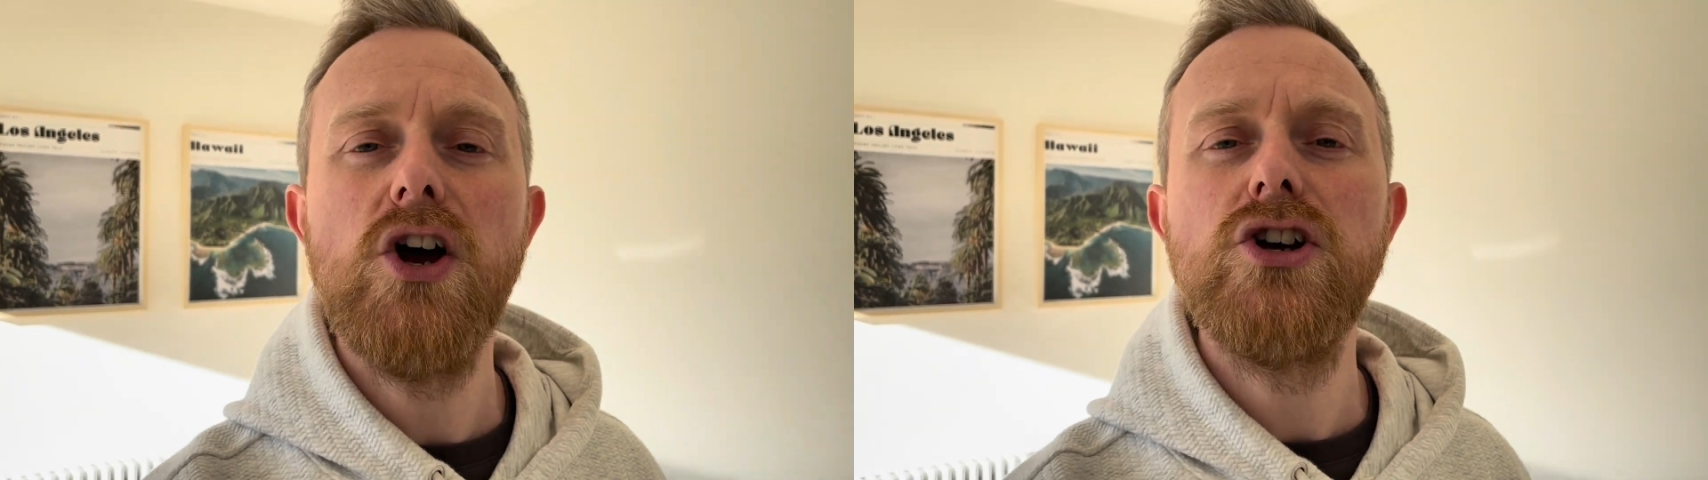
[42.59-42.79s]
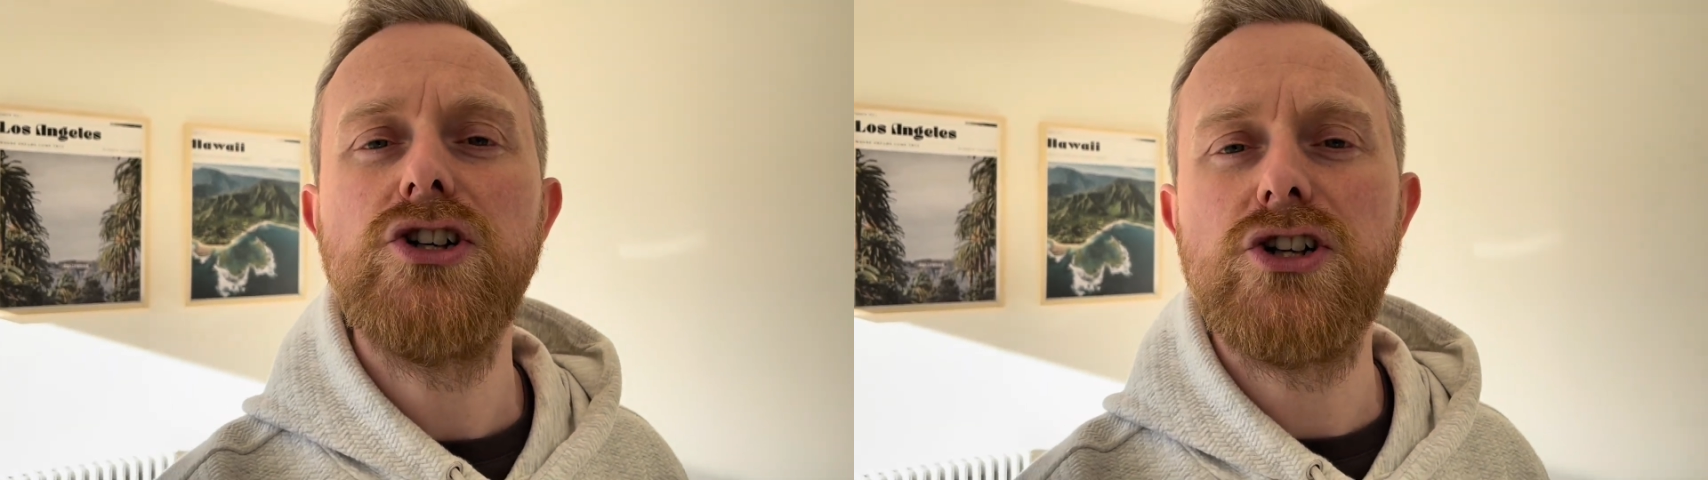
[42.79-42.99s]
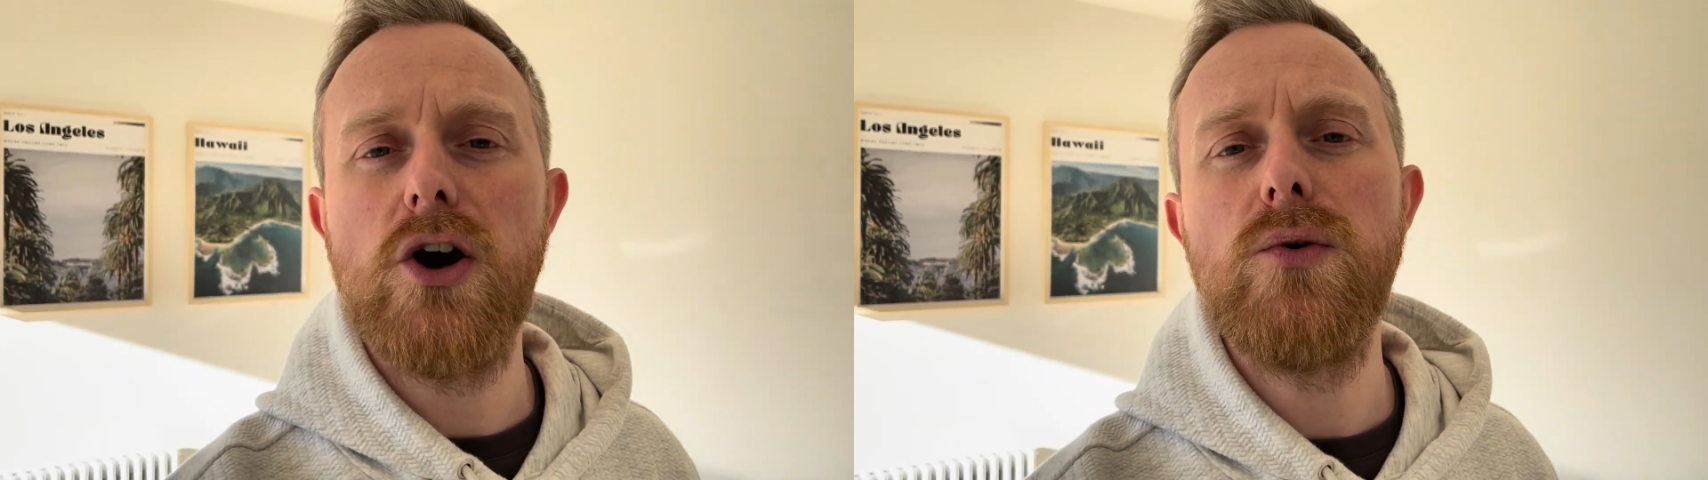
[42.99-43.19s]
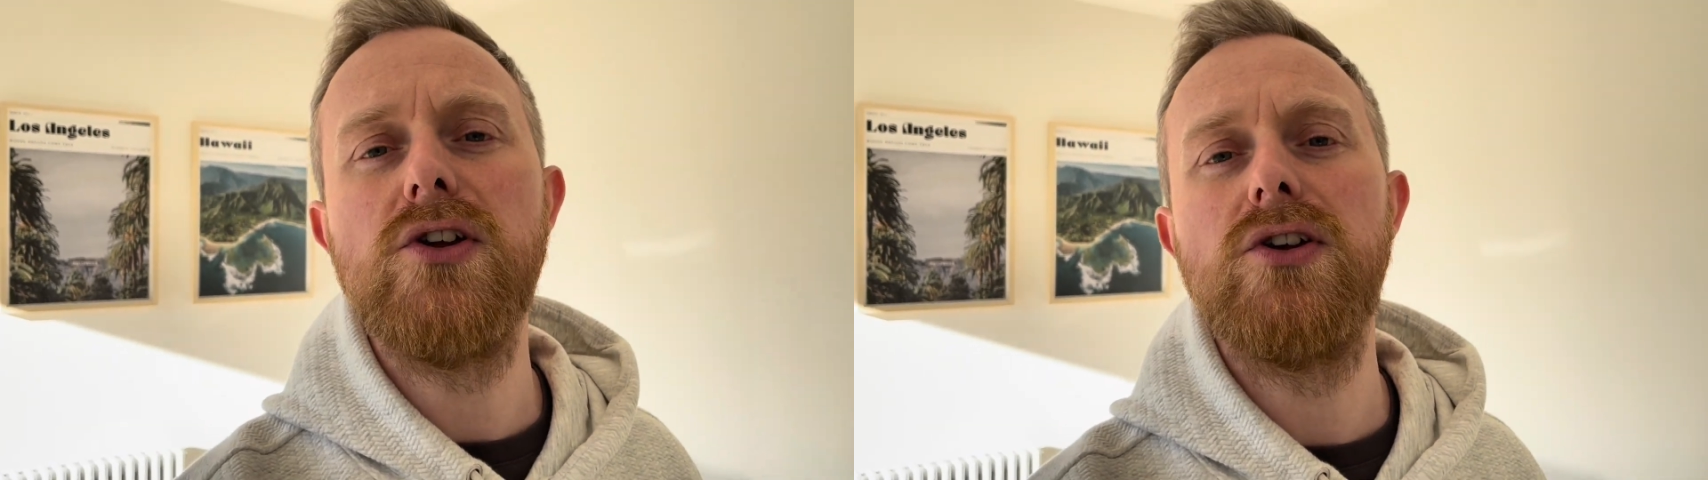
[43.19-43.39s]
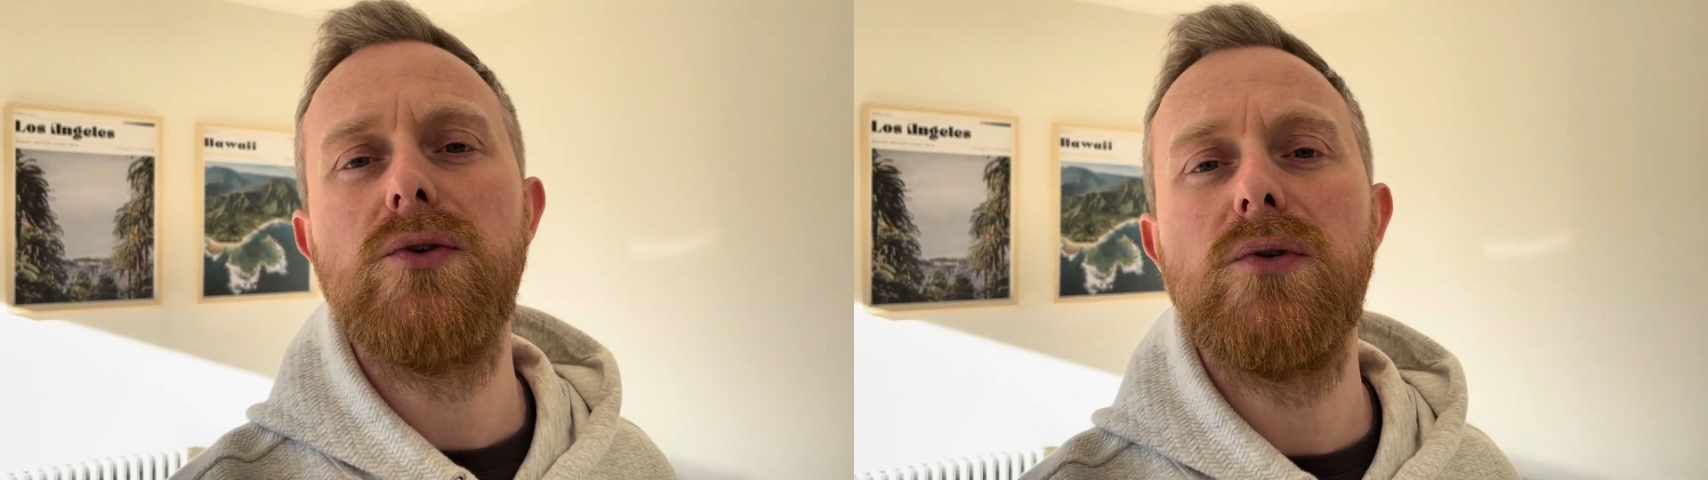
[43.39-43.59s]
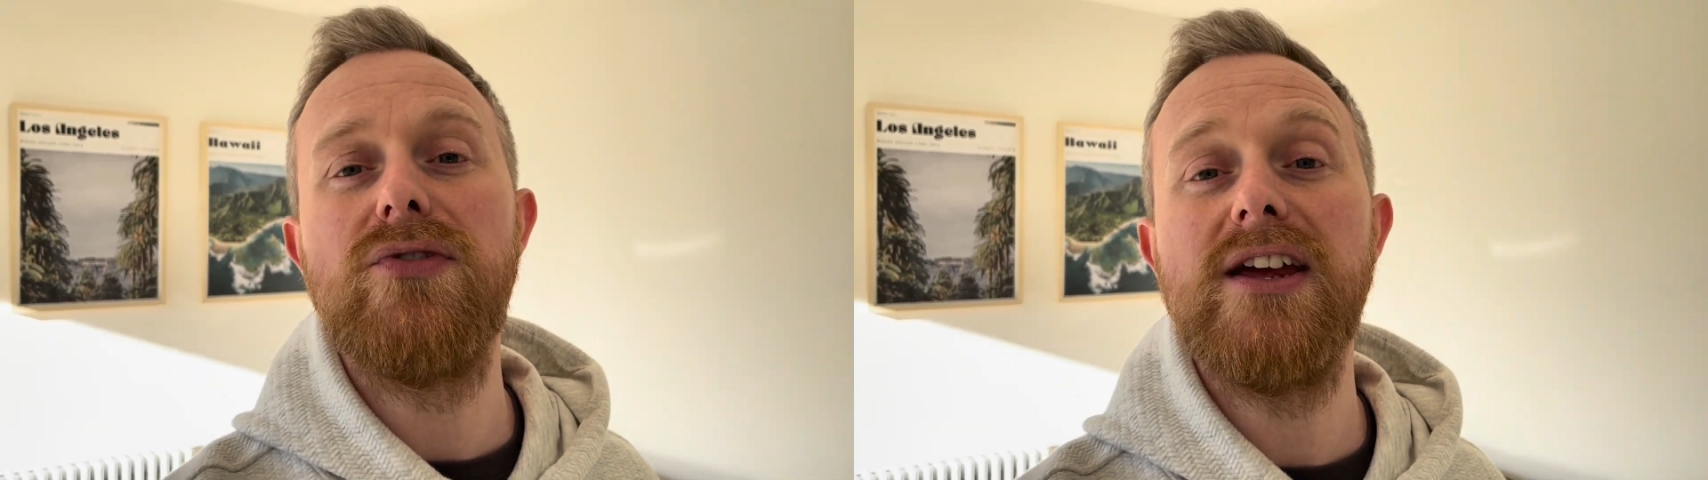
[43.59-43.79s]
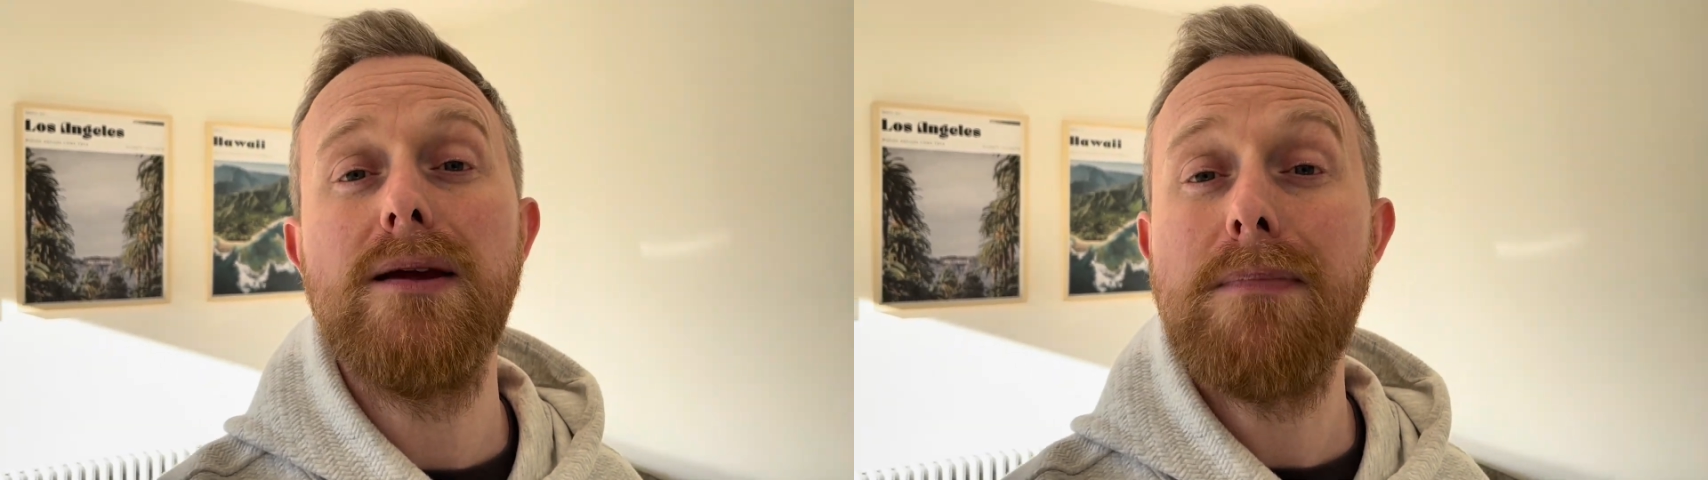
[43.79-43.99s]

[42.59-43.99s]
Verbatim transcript: show you the